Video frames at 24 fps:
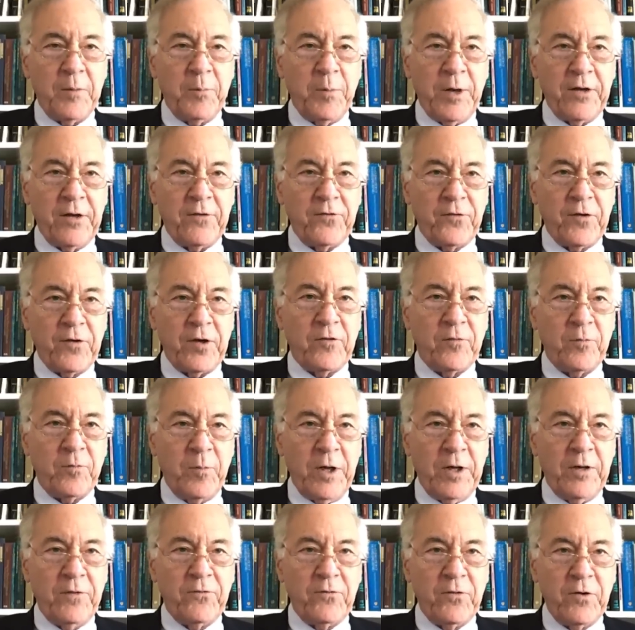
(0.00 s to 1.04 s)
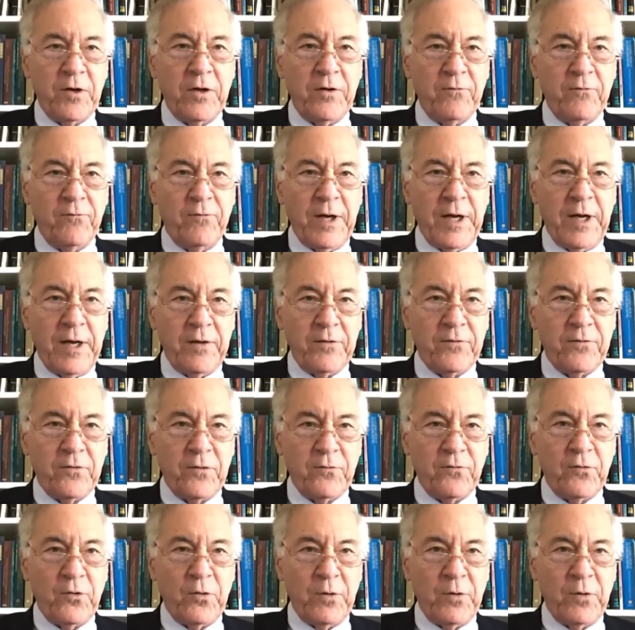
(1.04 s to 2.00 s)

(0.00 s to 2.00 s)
about 6 months in advance of a